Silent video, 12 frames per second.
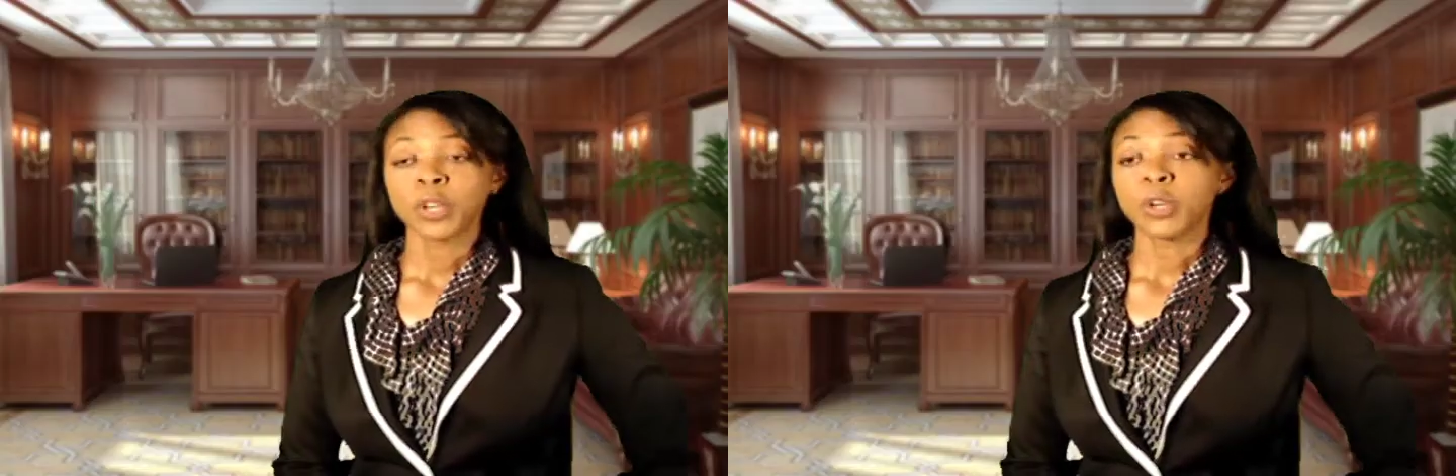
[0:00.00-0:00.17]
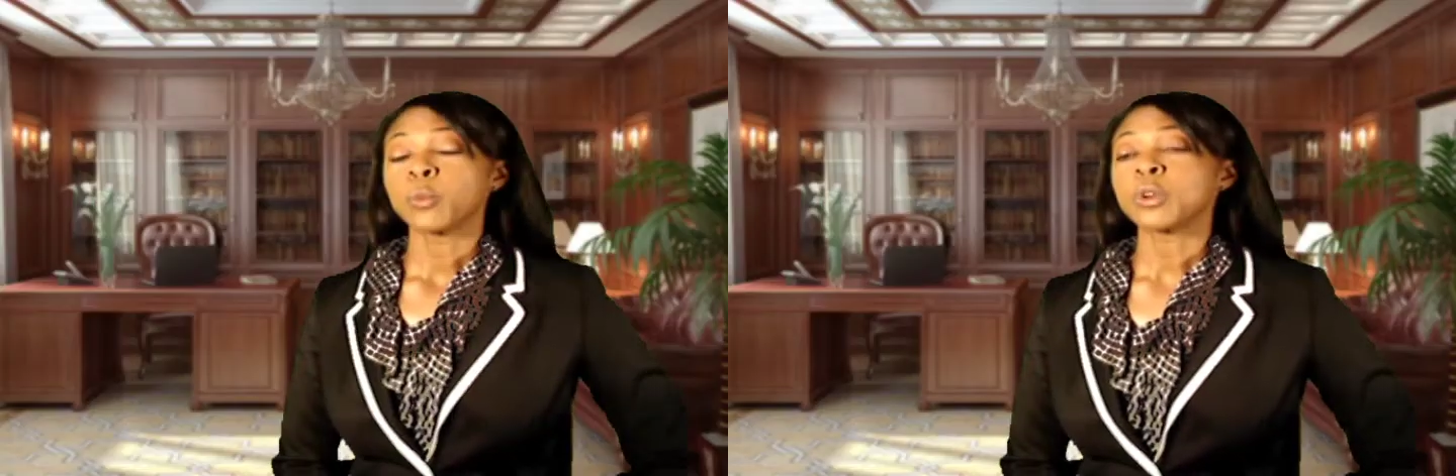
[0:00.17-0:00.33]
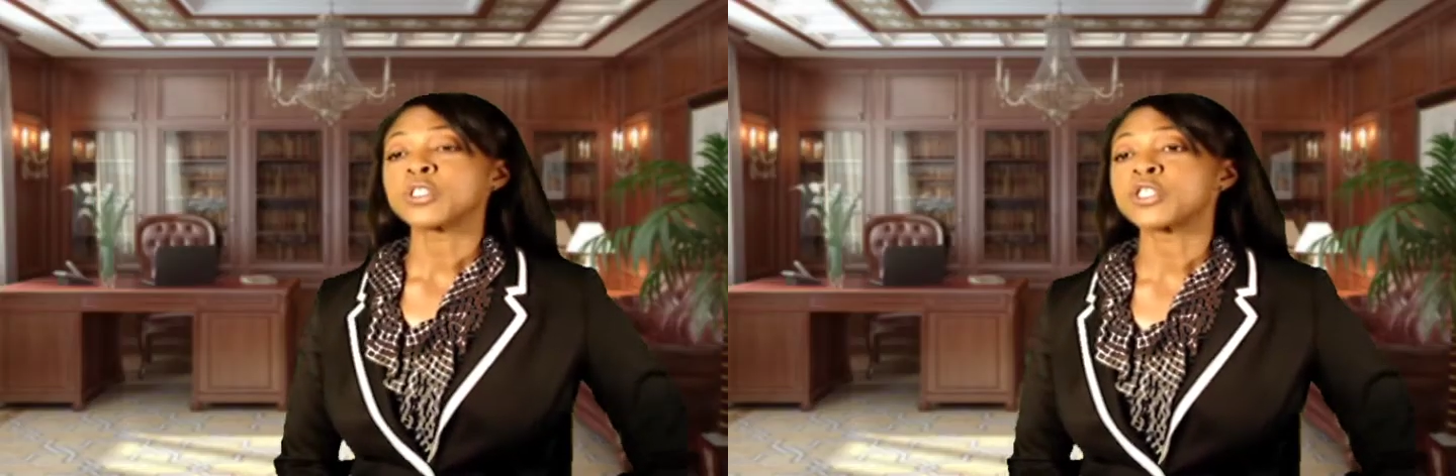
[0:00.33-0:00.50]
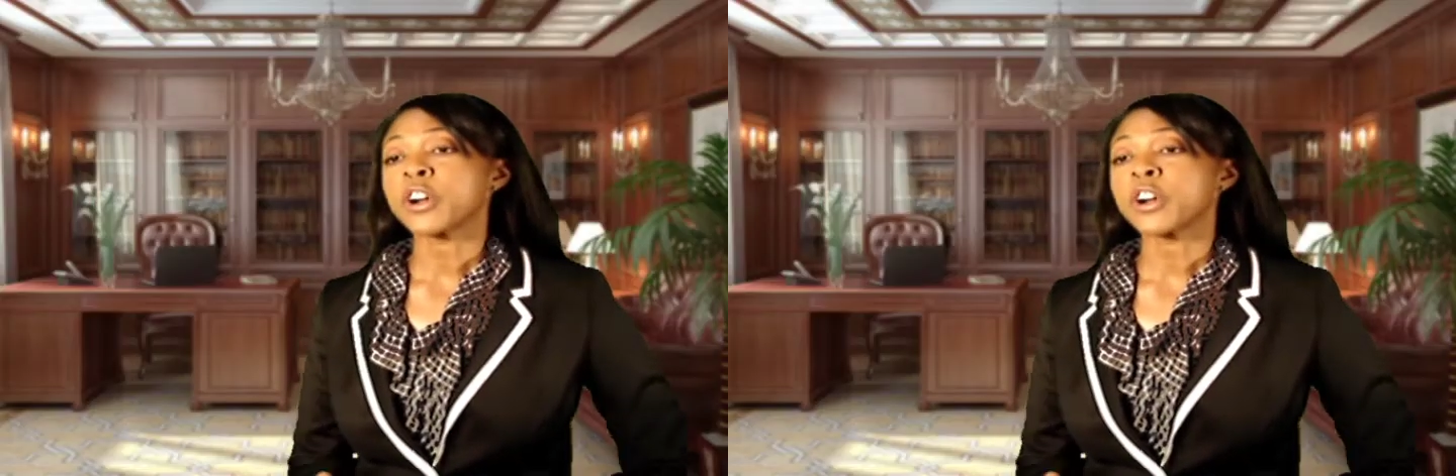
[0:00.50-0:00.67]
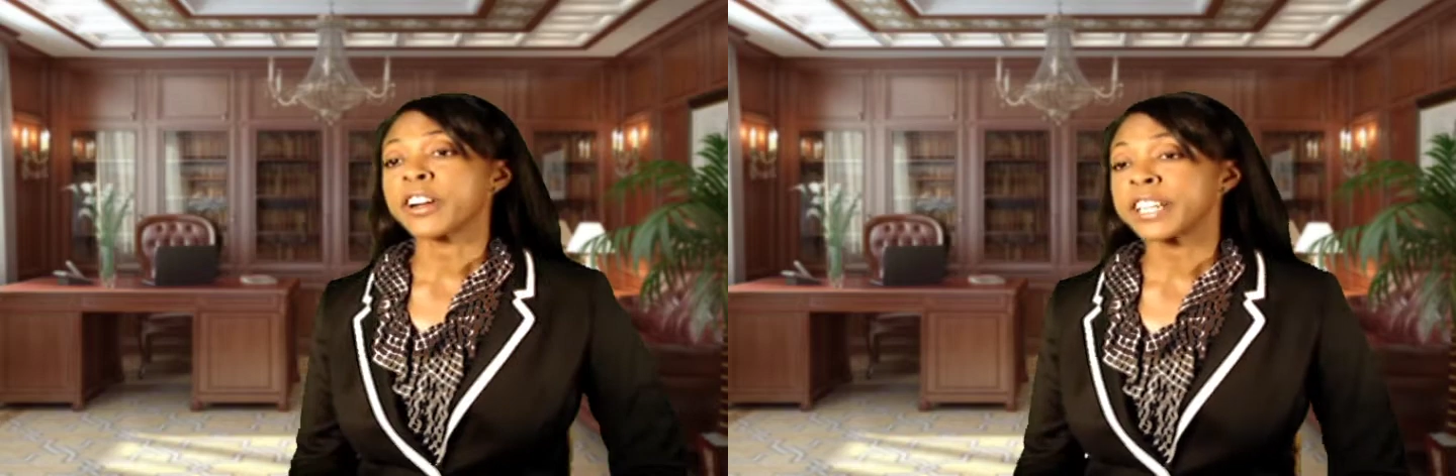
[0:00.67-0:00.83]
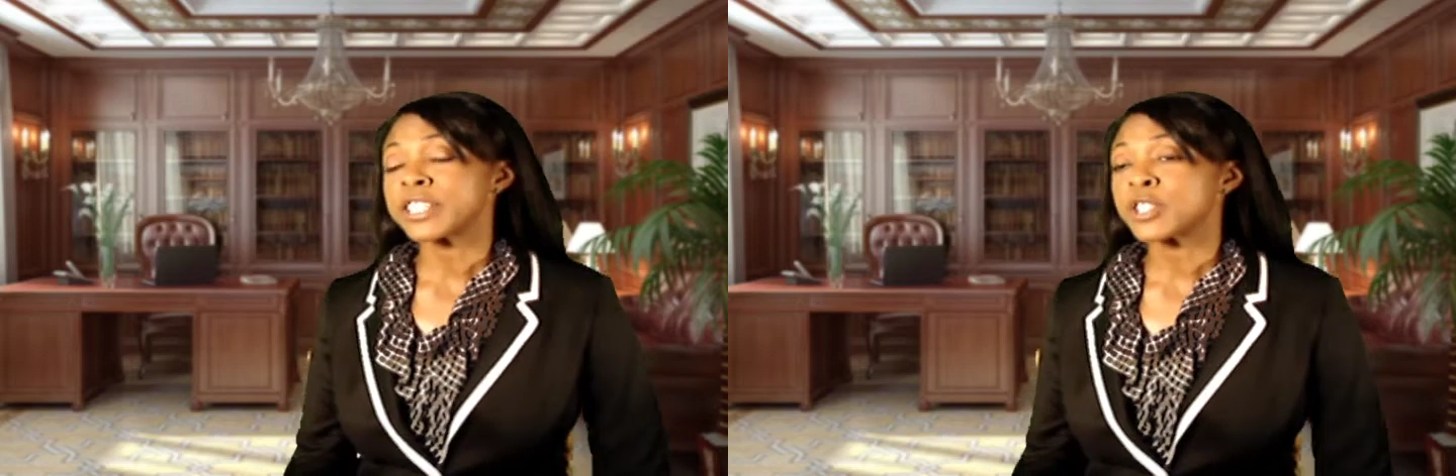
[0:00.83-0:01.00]
Well,
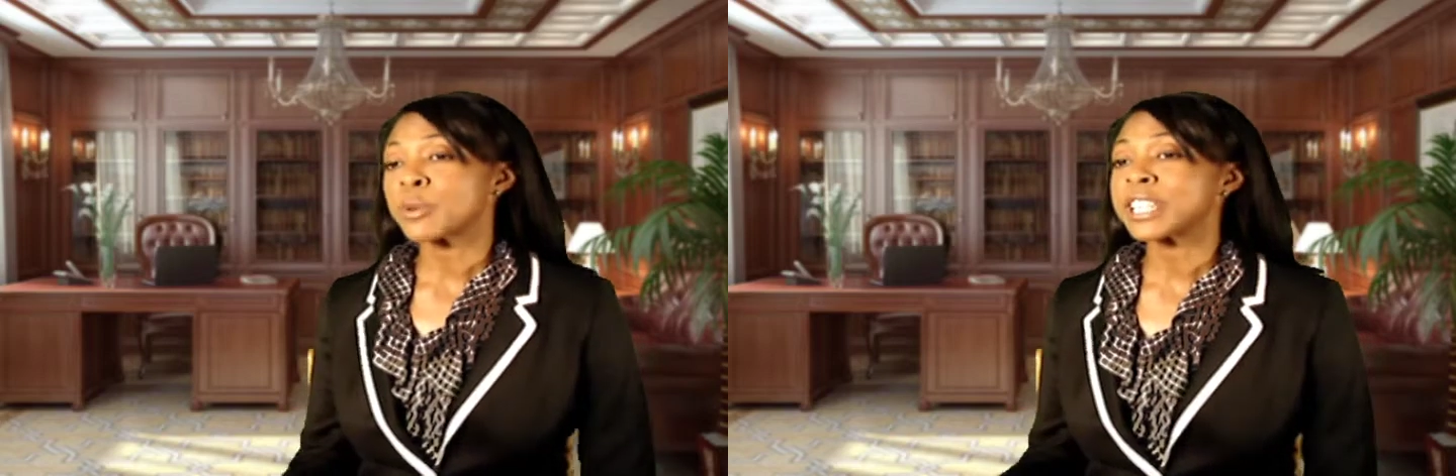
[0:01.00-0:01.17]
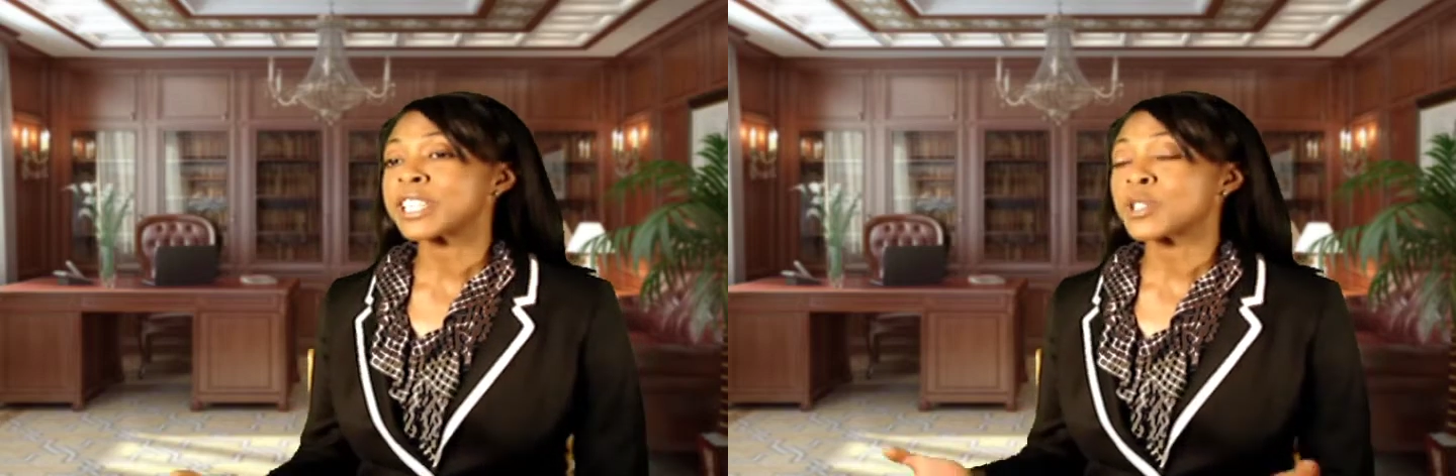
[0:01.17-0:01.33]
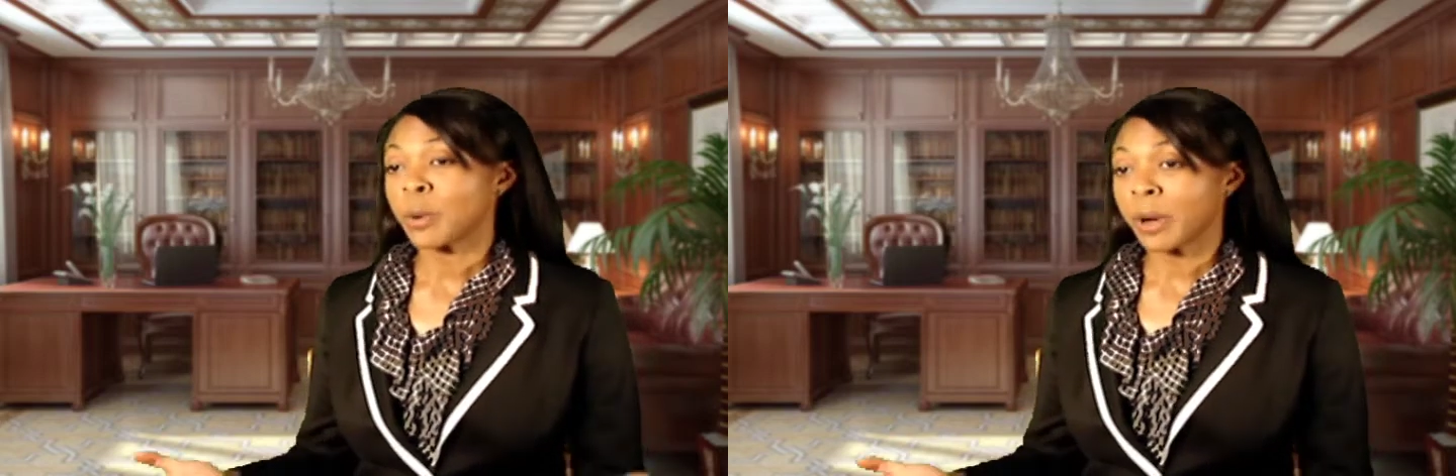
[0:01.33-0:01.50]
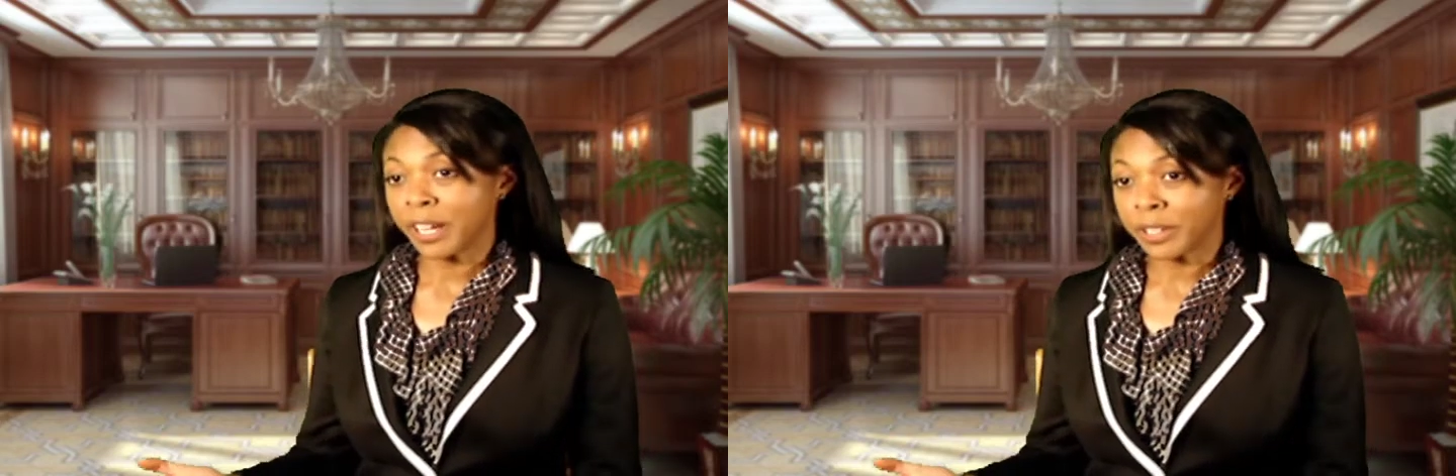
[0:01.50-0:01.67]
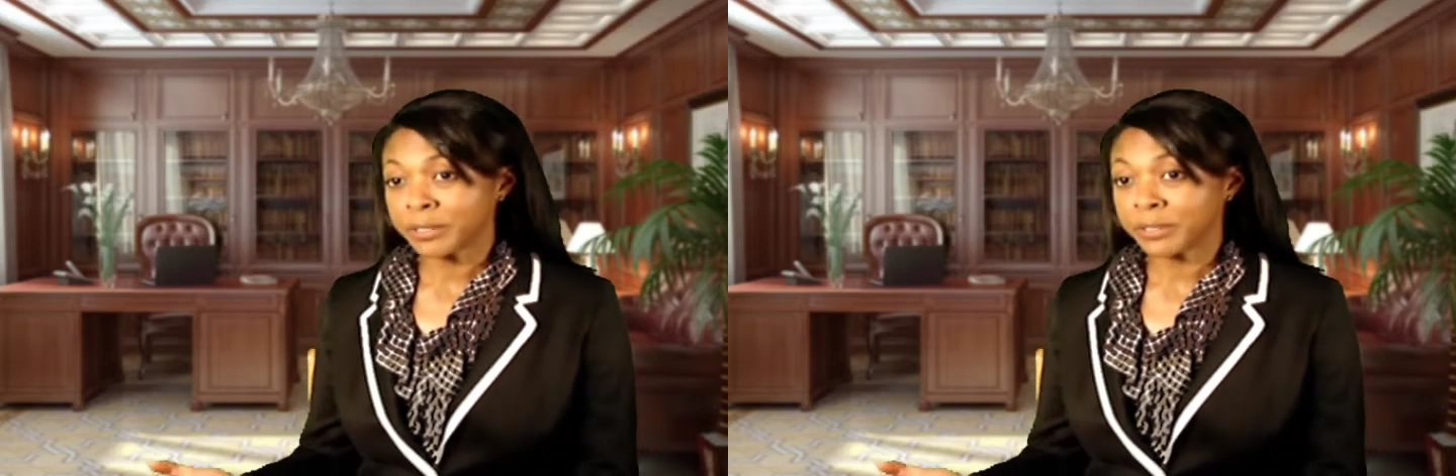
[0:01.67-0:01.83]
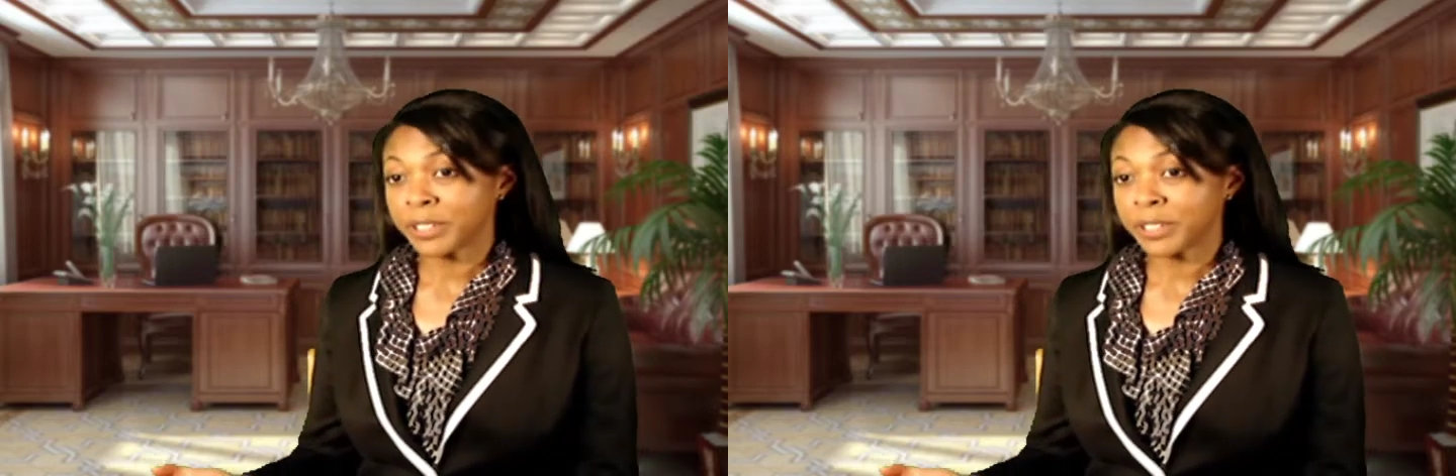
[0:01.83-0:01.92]
starting in 2012,